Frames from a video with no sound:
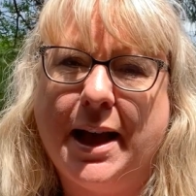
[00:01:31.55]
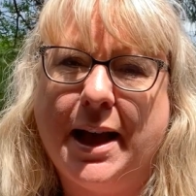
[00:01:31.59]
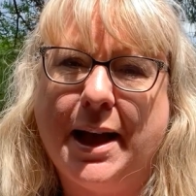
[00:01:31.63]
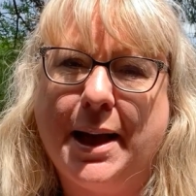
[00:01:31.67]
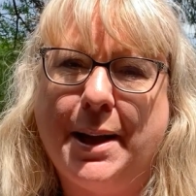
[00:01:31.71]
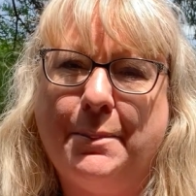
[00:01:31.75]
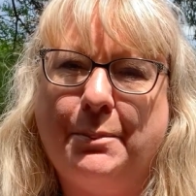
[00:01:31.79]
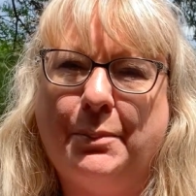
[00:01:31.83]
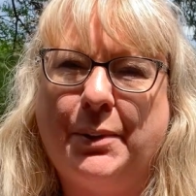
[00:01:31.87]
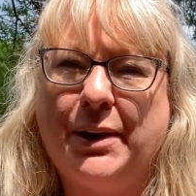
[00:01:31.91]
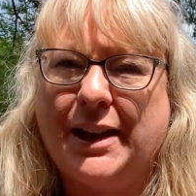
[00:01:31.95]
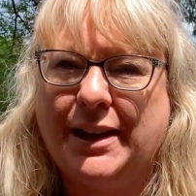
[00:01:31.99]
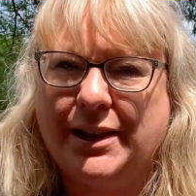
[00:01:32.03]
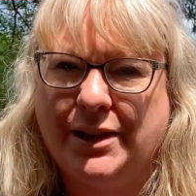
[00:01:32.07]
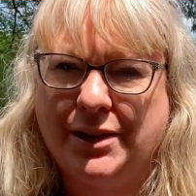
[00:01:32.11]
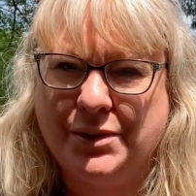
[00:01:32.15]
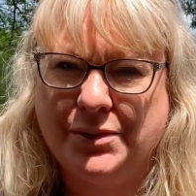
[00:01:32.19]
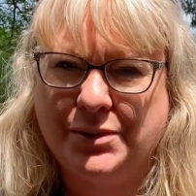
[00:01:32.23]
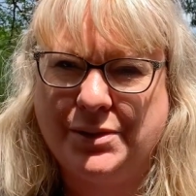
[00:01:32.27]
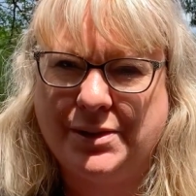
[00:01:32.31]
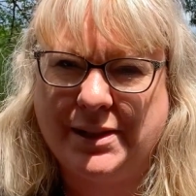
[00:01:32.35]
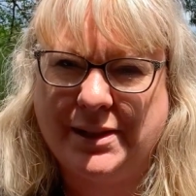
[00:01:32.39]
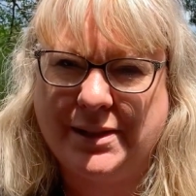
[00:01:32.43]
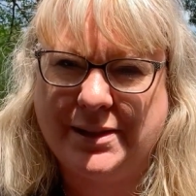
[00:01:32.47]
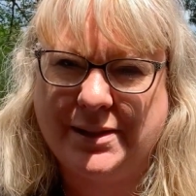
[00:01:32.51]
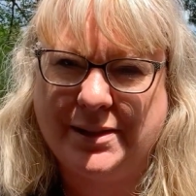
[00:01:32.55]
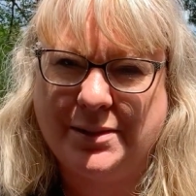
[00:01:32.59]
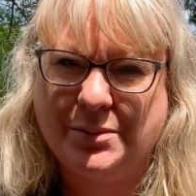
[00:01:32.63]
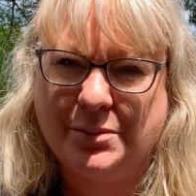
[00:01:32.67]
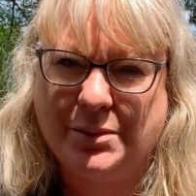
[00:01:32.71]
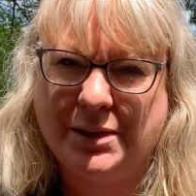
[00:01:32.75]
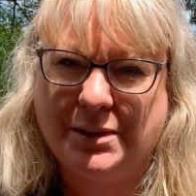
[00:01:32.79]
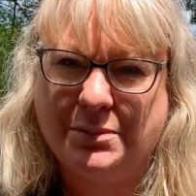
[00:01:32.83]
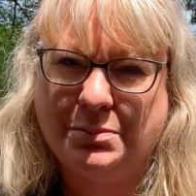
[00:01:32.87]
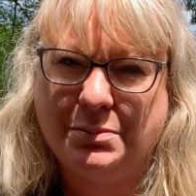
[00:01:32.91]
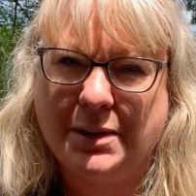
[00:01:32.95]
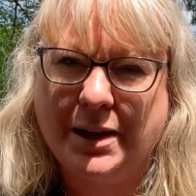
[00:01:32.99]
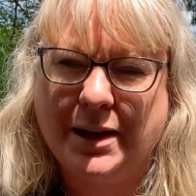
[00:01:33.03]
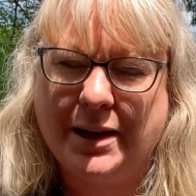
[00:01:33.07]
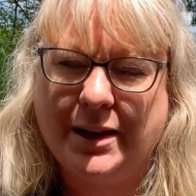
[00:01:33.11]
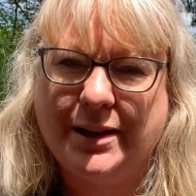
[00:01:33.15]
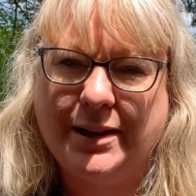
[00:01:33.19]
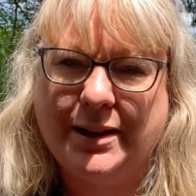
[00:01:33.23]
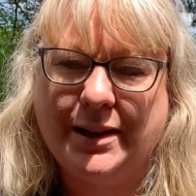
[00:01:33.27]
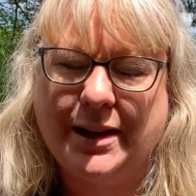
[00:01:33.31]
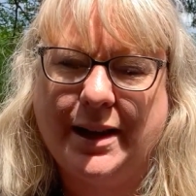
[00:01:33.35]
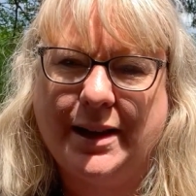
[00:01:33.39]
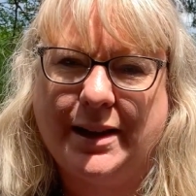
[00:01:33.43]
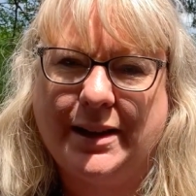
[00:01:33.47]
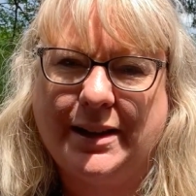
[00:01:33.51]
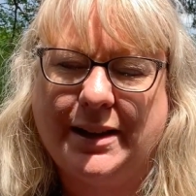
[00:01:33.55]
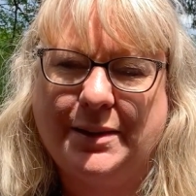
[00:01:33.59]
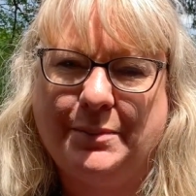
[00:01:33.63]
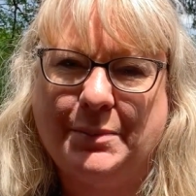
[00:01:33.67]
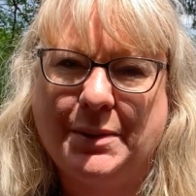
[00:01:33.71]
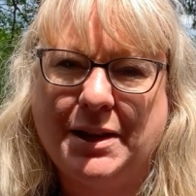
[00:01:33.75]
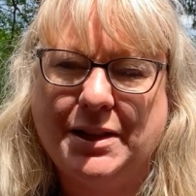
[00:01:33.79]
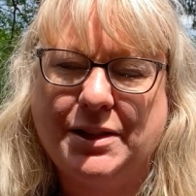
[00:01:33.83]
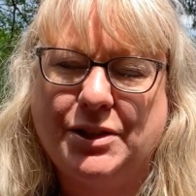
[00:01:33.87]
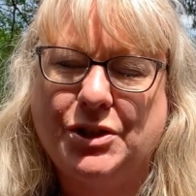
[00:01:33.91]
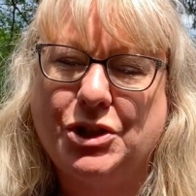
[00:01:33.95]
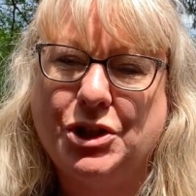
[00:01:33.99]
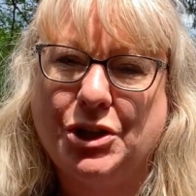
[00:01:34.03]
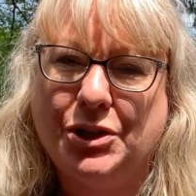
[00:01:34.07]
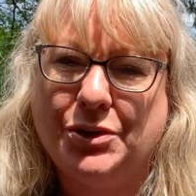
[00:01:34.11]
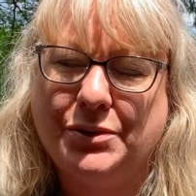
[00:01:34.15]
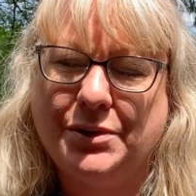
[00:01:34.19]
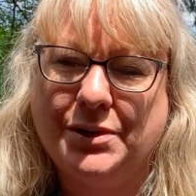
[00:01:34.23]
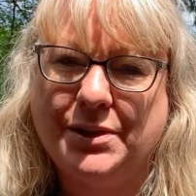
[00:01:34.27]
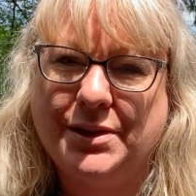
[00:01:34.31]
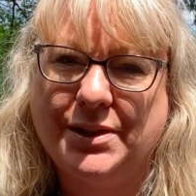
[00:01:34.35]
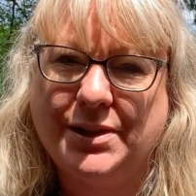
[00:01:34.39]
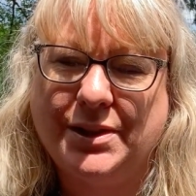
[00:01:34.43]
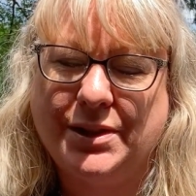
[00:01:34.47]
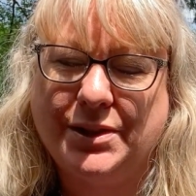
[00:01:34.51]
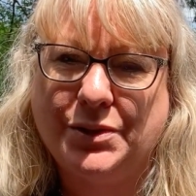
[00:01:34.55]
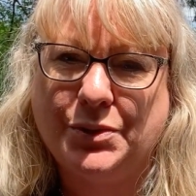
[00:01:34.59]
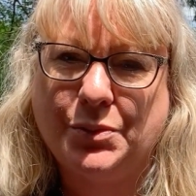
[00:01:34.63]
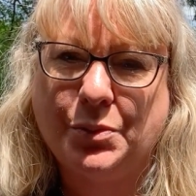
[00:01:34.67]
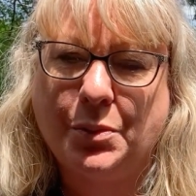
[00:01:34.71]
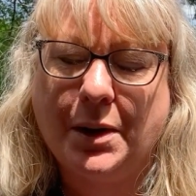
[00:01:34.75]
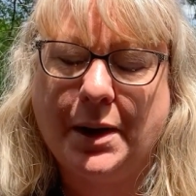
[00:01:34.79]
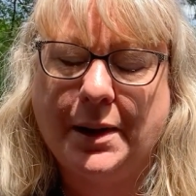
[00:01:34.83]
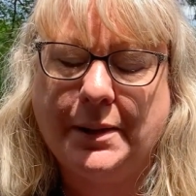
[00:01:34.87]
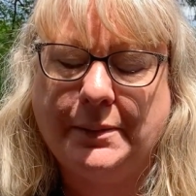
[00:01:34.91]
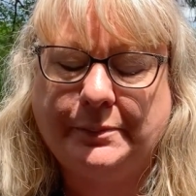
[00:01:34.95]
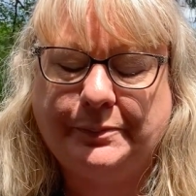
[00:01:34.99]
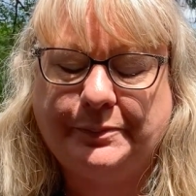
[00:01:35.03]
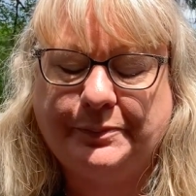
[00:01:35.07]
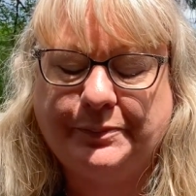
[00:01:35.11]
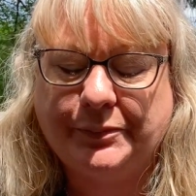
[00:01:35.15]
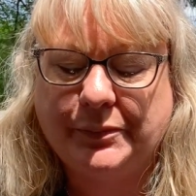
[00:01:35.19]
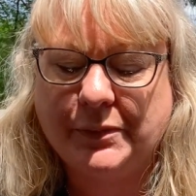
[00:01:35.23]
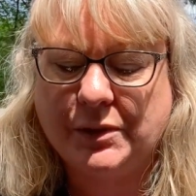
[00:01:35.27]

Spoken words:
but I use this with my students as well.